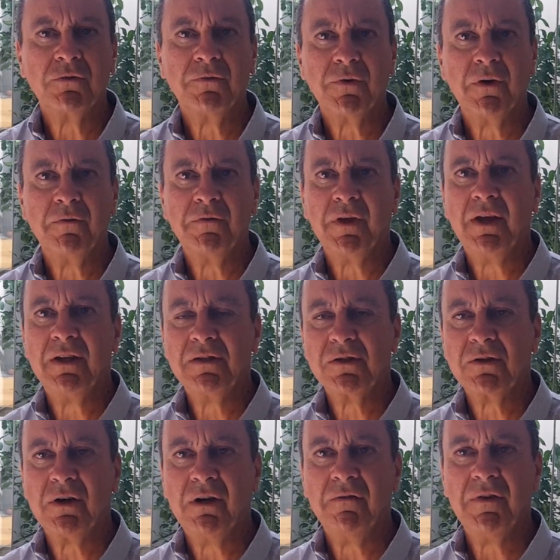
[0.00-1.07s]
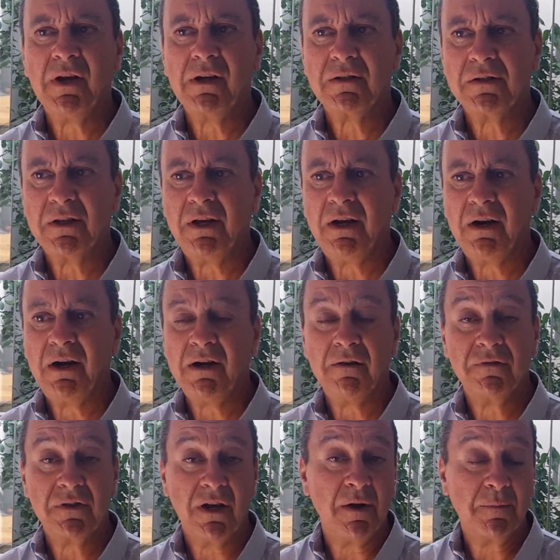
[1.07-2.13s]
of, of the history of Nicosia and
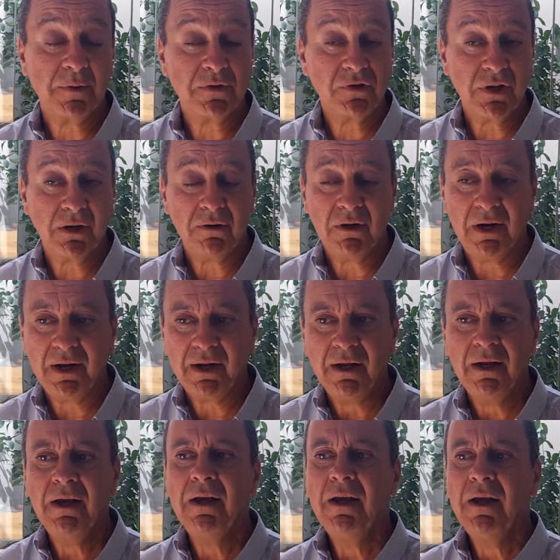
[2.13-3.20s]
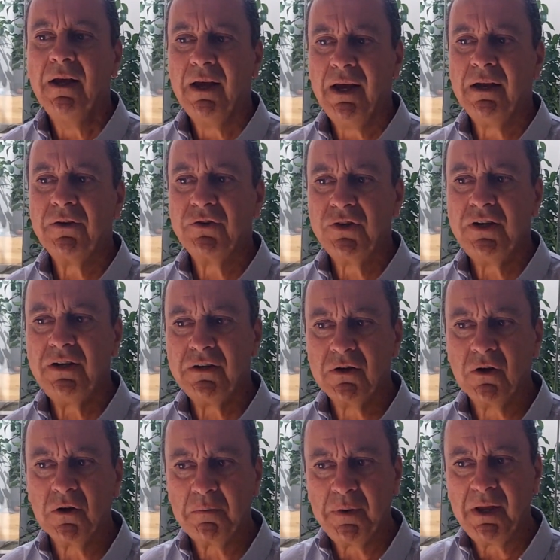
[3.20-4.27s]
of Cyprus generally generally. And she
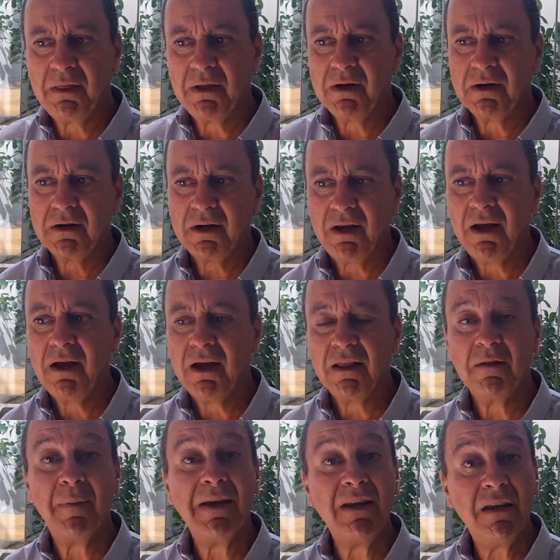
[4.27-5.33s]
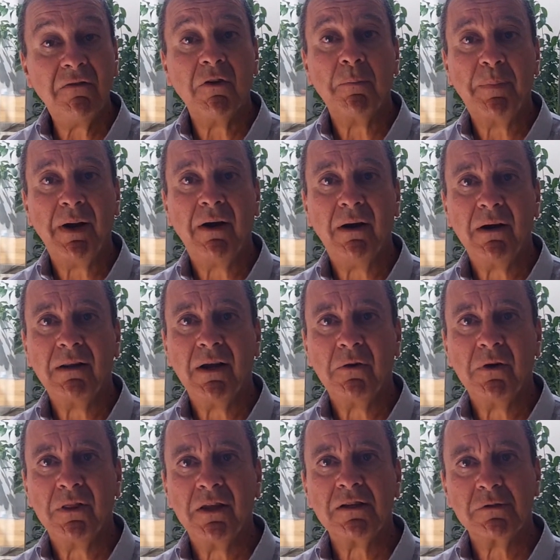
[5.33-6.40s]
told me that, yeah, in the medieval period,
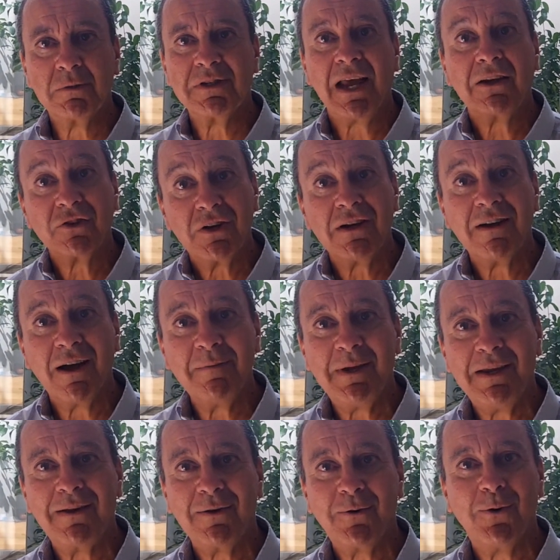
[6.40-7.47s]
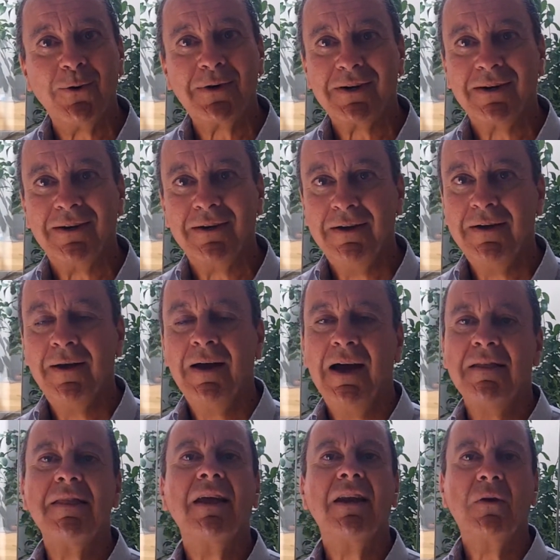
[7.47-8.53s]
were, this was actually an Armenian quarter.
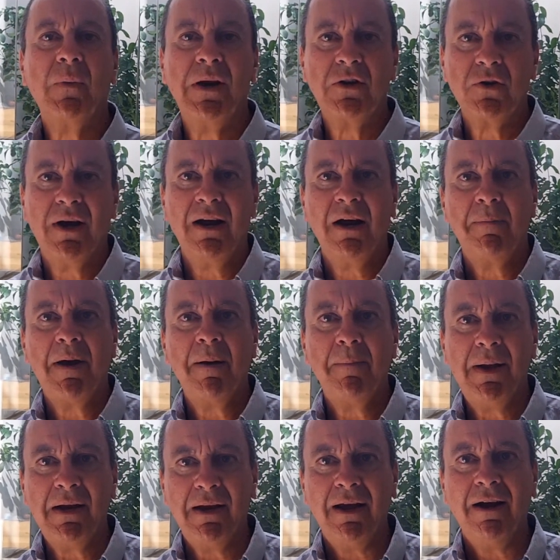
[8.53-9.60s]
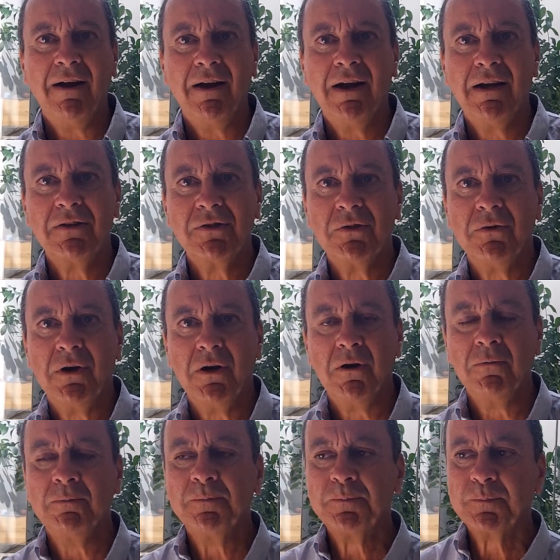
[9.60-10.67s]
And then it went to Arab Ahmed area. Right, well, know.
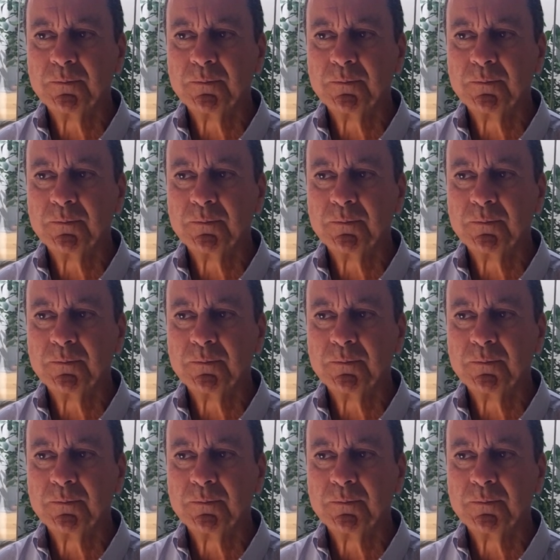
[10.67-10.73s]
Victoria